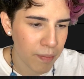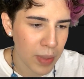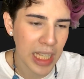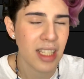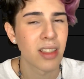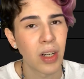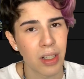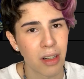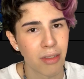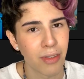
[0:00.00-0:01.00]
But that's not
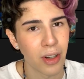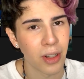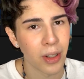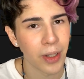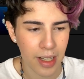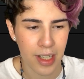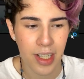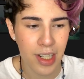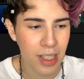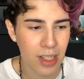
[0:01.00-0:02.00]
her fault. She's
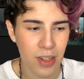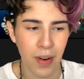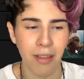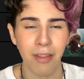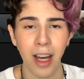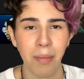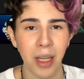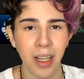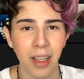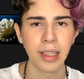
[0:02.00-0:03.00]
just straight
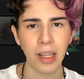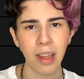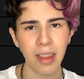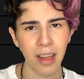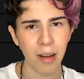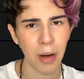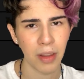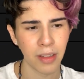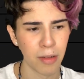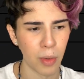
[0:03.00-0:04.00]
vibing. Now the thing about
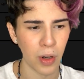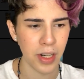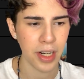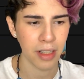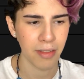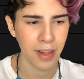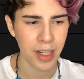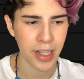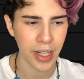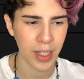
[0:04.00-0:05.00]
the Numora
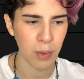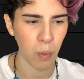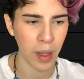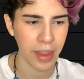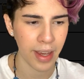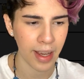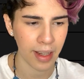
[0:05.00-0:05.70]
jellyfish is when they get